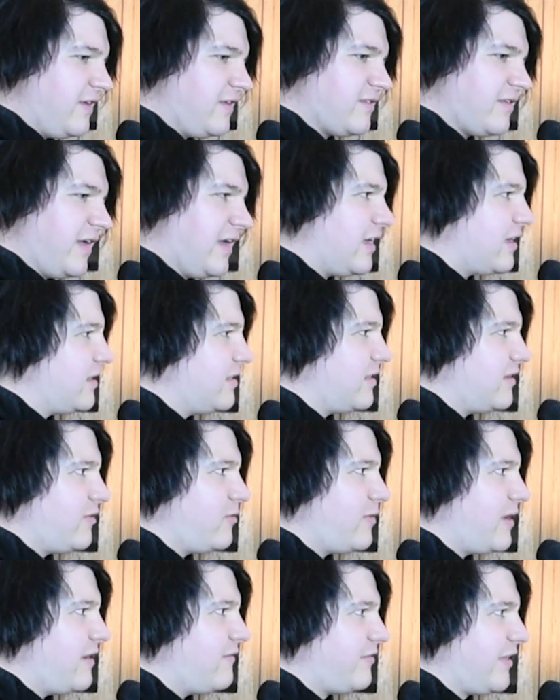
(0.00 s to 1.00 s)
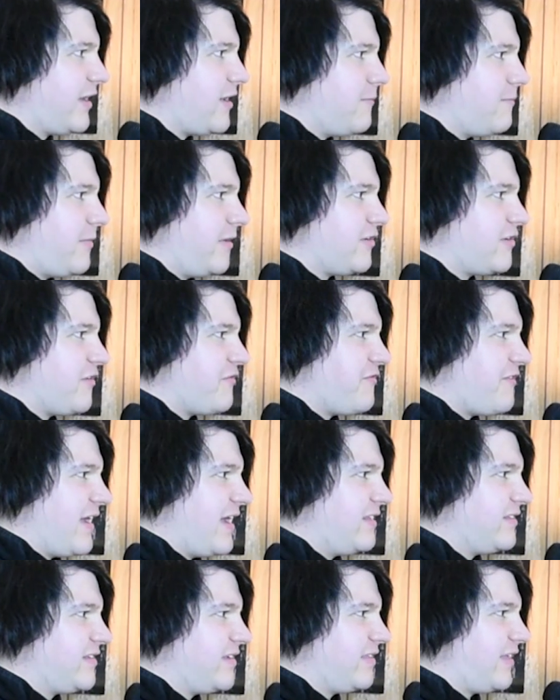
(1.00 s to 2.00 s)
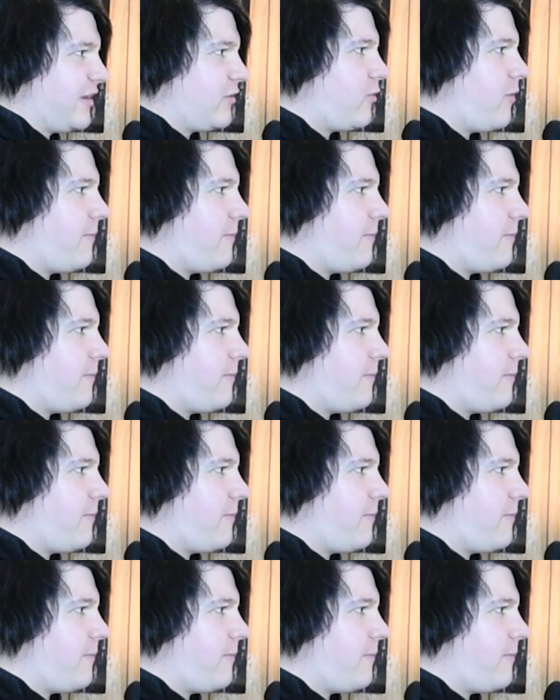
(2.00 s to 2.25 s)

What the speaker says: these we have like a bunch of fans in like